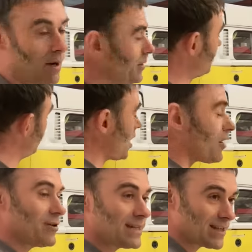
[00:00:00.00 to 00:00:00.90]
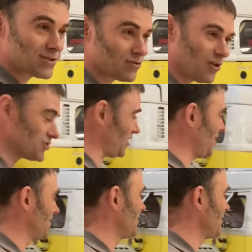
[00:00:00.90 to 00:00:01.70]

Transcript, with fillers: I mean, Ferrari Testarossa.